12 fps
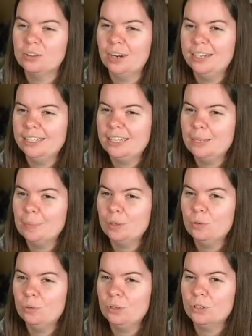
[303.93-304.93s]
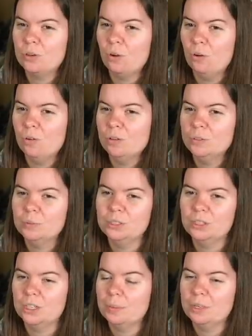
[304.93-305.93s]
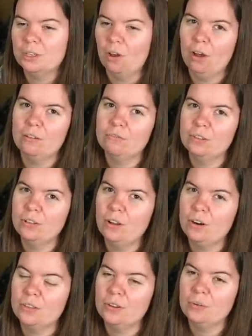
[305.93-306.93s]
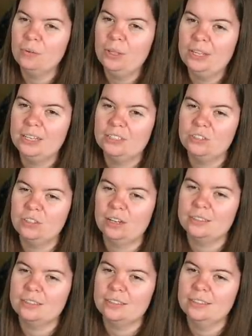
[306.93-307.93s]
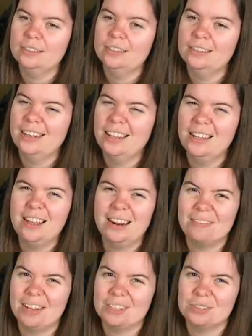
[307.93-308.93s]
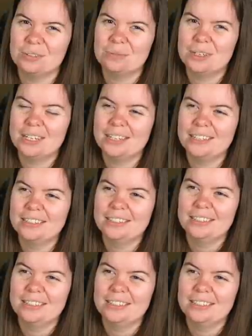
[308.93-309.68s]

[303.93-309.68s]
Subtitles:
trying to keep a cooler cold when you're going to be gone for longer than a week is just a lot of extra work.